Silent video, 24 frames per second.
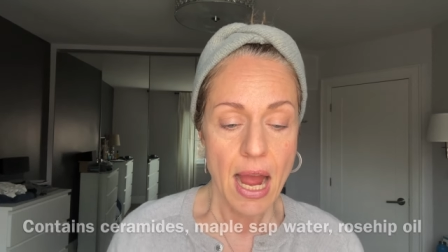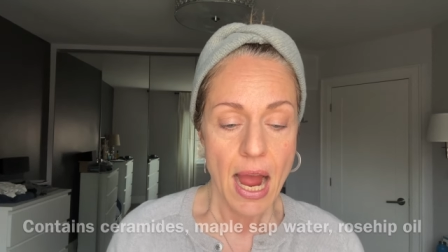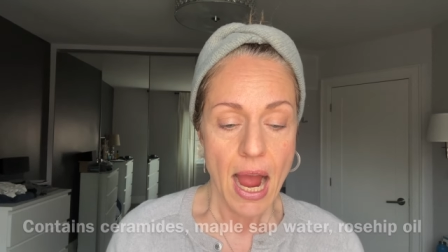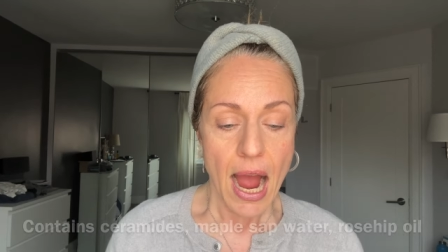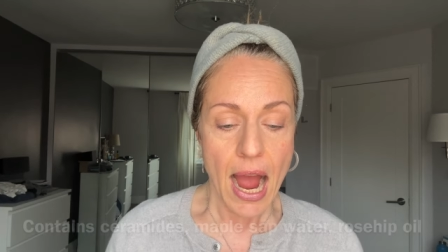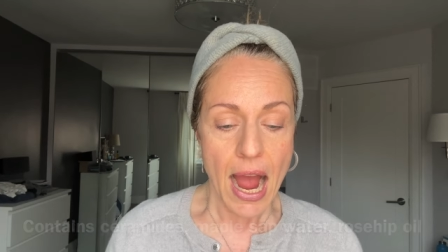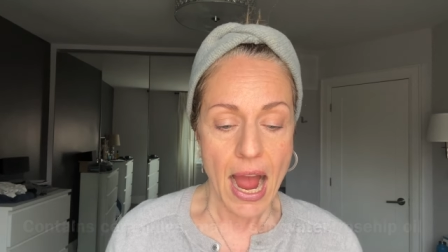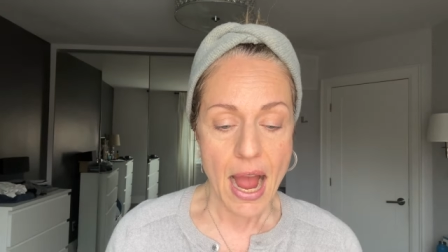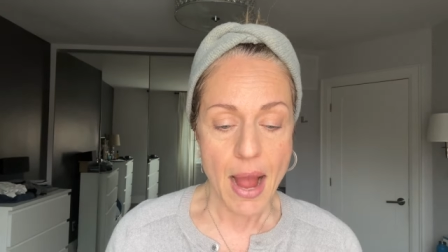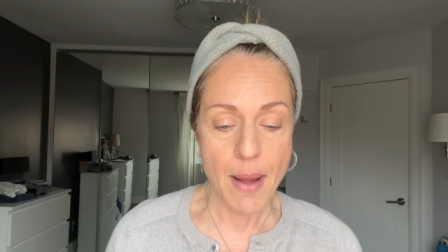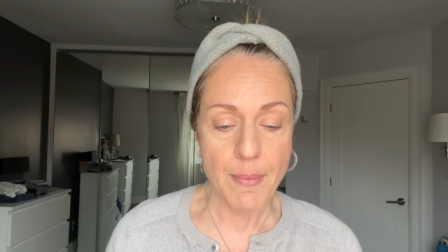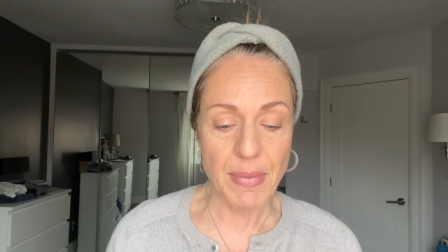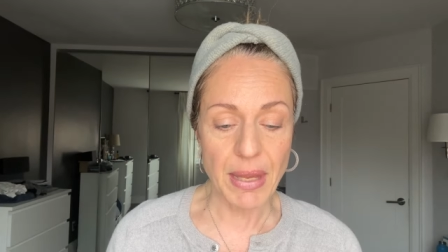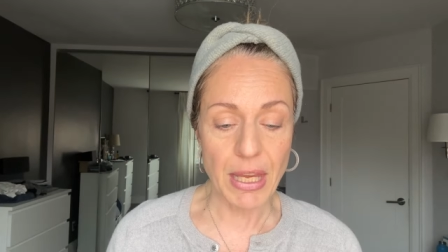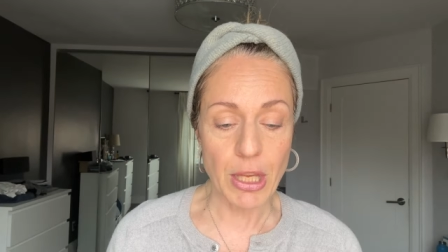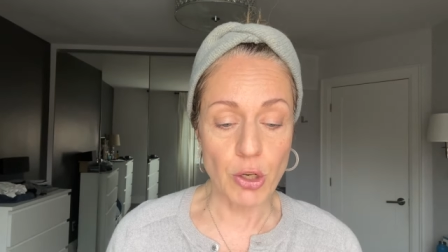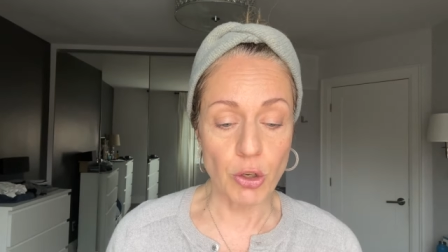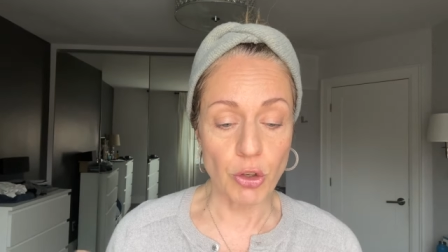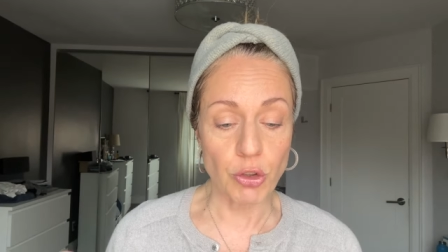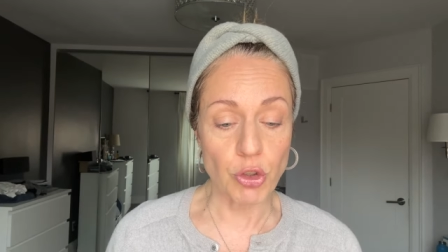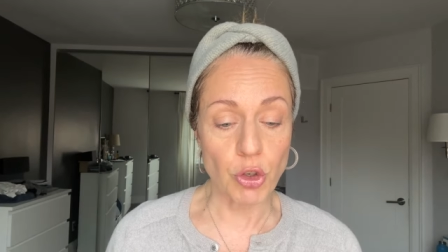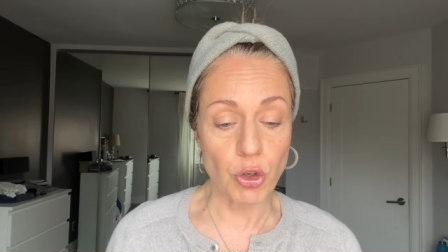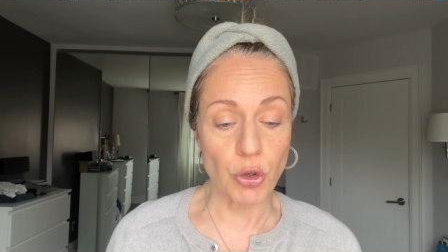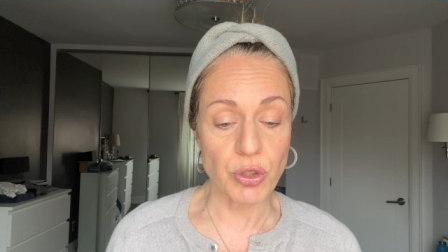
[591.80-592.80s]
Um, it
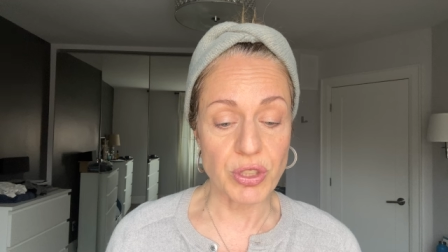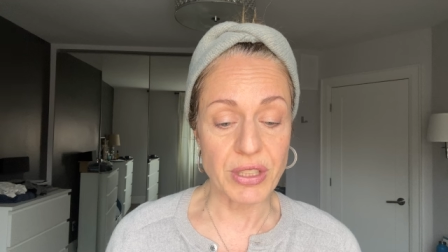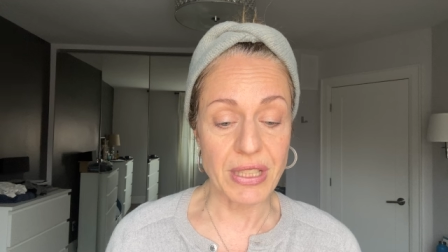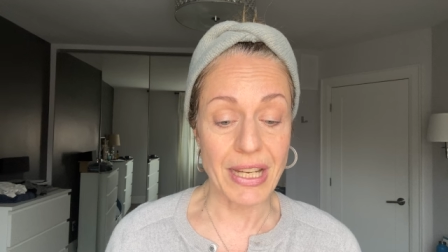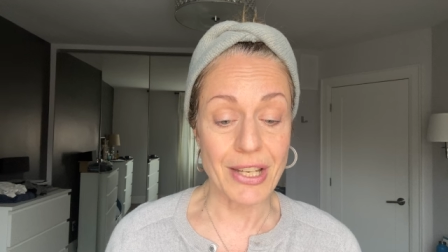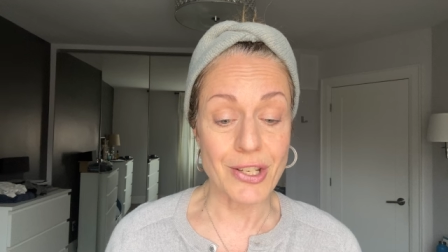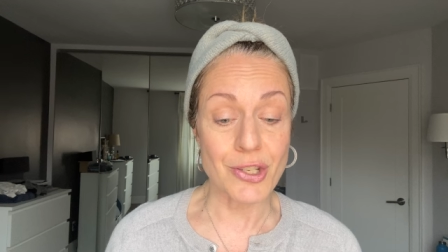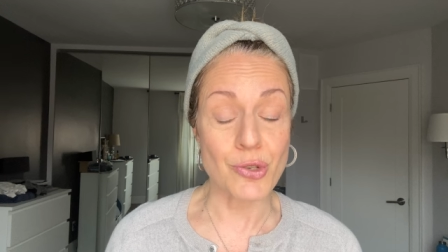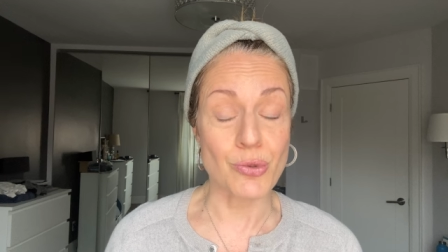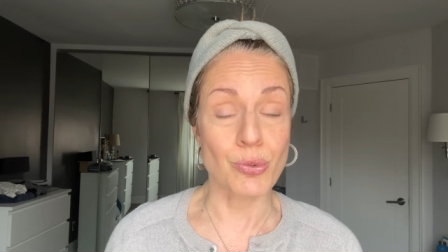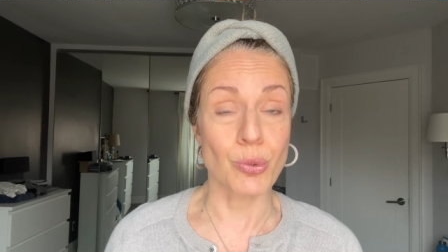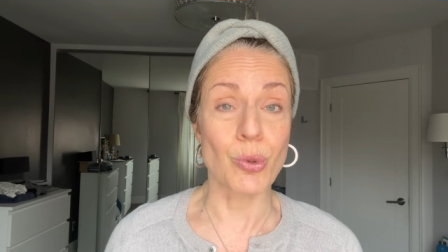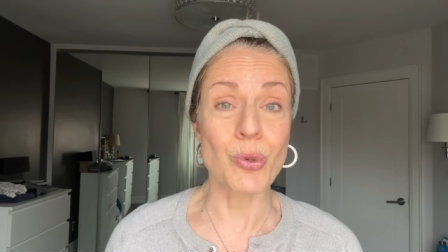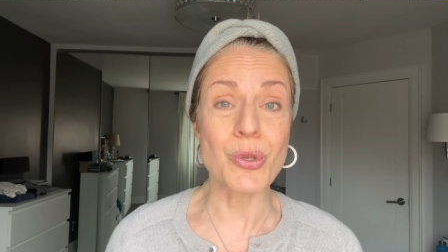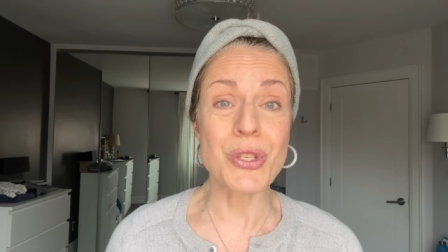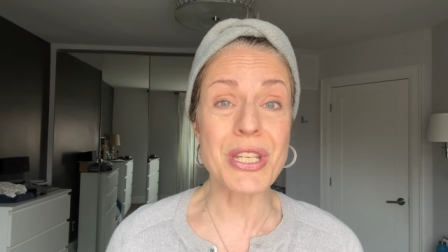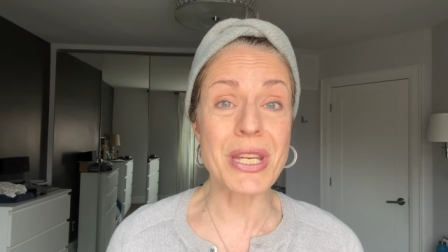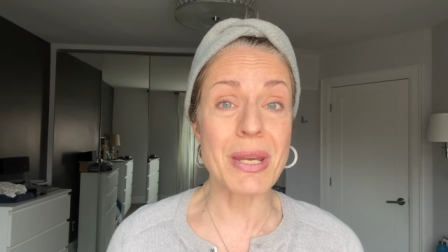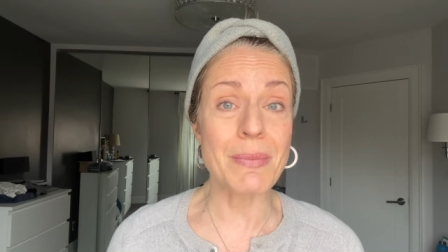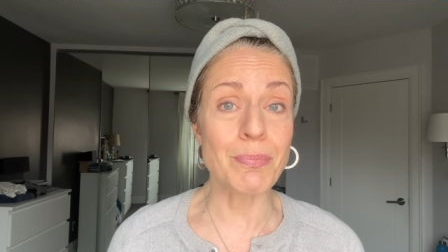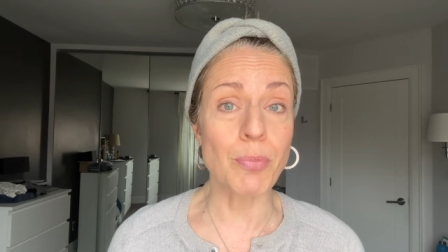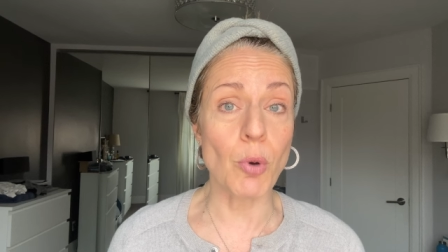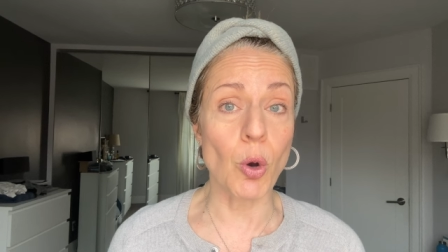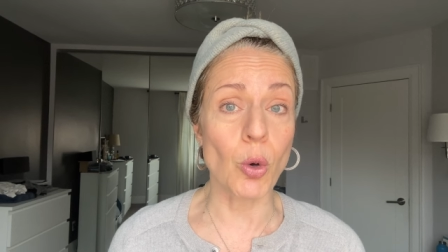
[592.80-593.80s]
also contains
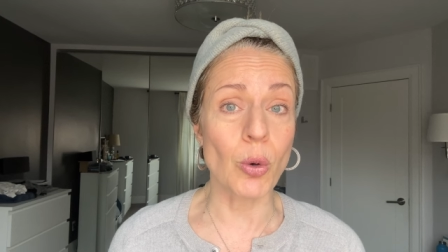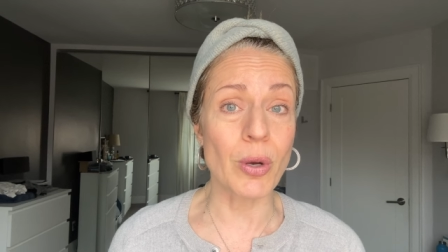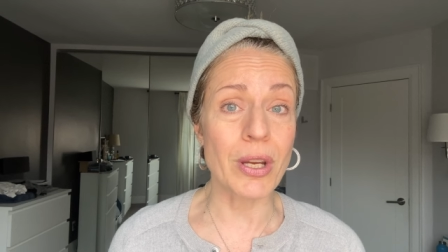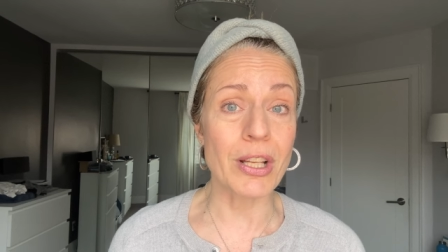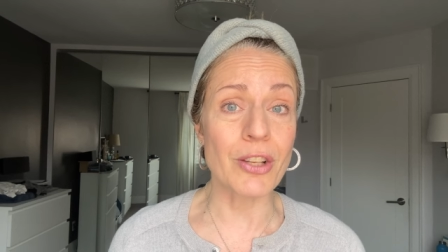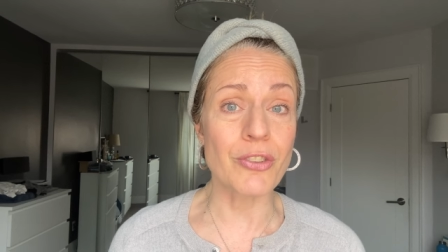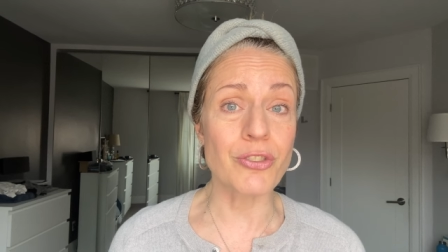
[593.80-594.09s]
rosehip oil,